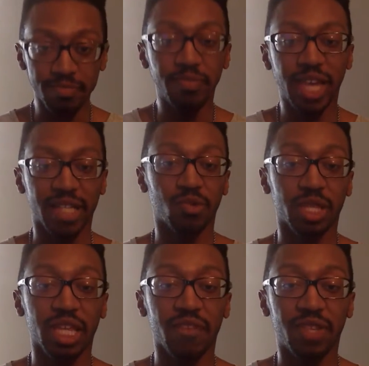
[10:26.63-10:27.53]
That's
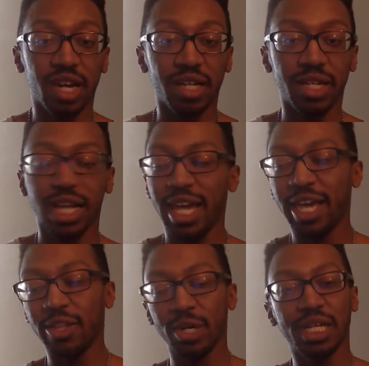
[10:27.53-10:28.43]
what they've done.
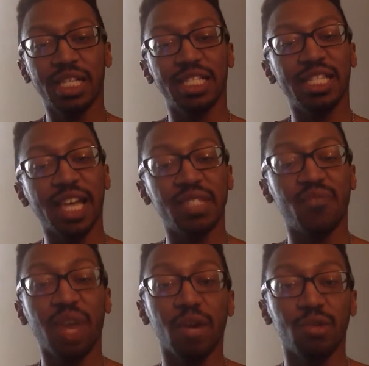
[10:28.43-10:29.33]
Hillary Clinton has
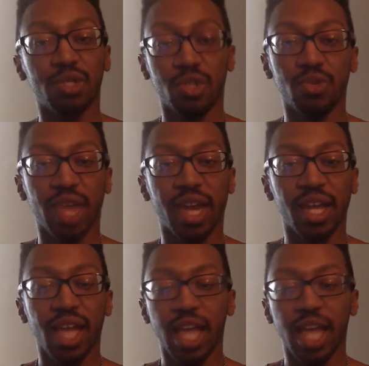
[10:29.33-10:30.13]
failed to do that.